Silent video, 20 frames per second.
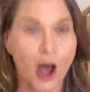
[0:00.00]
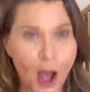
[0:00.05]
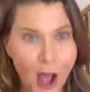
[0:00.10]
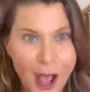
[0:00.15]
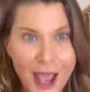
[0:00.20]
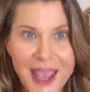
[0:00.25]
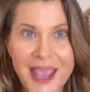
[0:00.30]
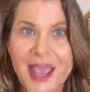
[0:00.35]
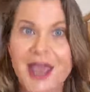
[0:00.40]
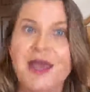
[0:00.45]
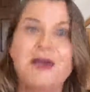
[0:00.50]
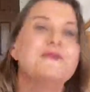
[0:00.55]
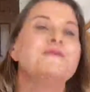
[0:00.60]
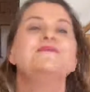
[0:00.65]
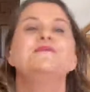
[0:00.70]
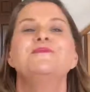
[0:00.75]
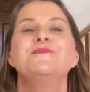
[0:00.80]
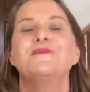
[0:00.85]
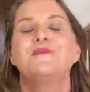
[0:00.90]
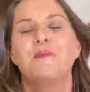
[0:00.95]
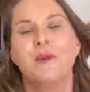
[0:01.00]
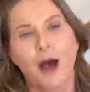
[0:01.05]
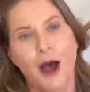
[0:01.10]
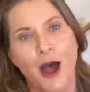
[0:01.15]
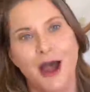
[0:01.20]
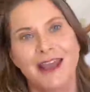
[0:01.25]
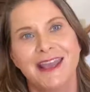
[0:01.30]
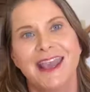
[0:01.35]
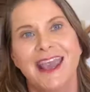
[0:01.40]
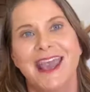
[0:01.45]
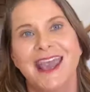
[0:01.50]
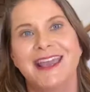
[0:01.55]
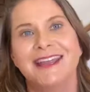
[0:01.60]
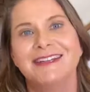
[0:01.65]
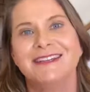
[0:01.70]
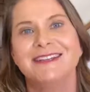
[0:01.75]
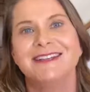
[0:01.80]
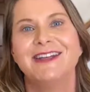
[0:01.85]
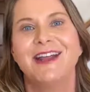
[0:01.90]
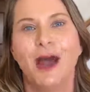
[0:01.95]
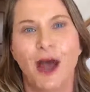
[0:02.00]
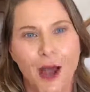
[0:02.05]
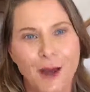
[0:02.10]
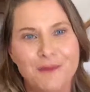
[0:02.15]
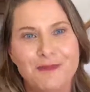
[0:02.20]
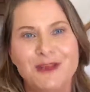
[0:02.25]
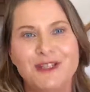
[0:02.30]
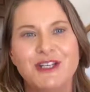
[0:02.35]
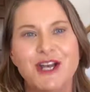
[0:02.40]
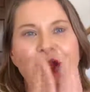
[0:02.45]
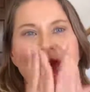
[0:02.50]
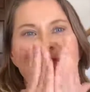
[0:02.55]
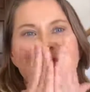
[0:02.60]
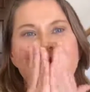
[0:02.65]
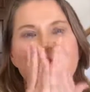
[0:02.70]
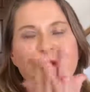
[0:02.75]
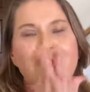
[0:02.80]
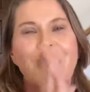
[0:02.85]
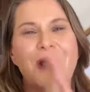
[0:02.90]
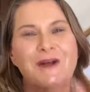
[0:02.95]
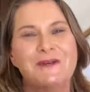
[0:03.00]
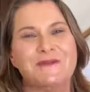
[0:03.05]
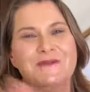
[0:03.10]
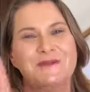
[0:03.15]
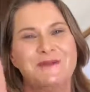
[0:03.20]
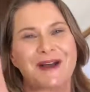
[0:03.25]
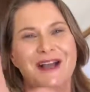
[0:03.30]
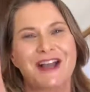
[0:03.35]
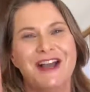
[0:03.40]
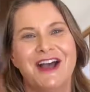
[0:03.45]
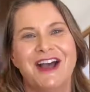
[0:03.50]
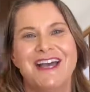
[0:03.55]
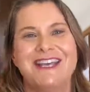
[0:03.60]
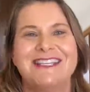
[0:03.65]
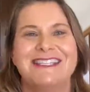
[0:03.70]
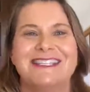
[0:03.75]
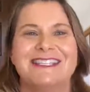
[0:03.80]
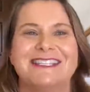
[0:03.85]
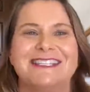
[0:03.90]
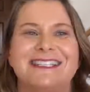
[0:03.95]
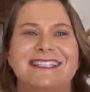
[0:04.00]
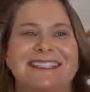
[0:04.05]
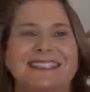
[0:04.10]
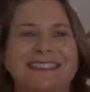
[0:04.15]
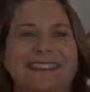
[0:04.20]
I can. I'm Midja. Mwah. Bye, guys.